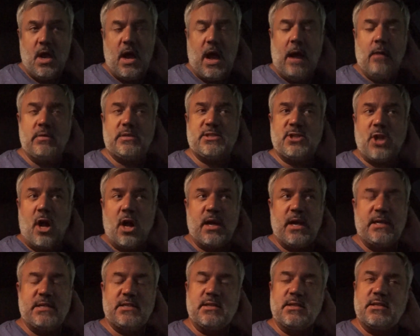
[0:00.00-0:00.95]
I was
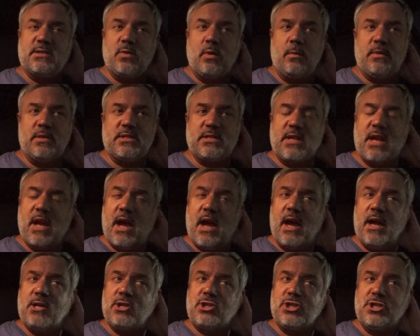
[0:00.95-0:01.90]
talking to this woman
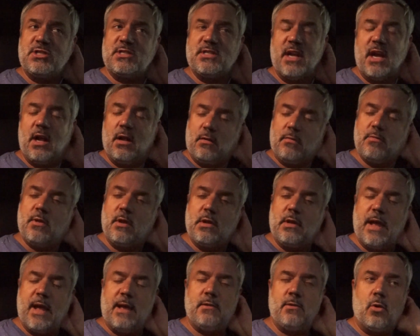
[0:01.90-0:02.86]
today, and she said, the
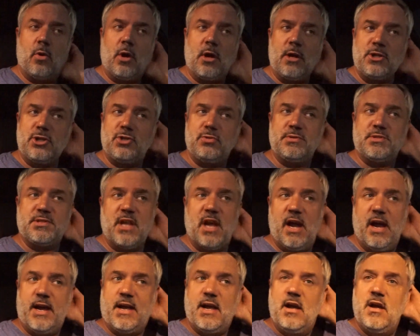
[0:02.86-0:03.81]
landlord, and she was
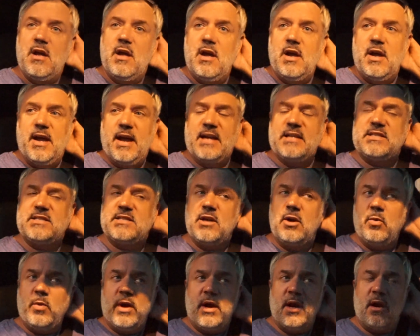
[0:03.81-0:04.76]
like, it's
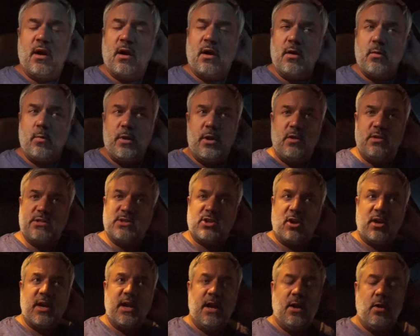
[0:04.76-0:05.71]
so weird when you
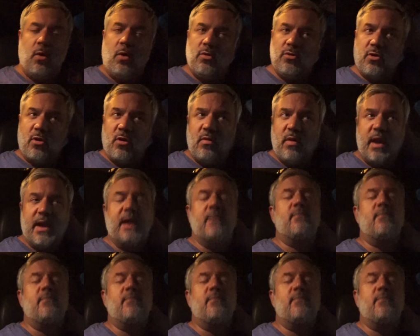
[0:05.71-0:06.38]
start getting older, and like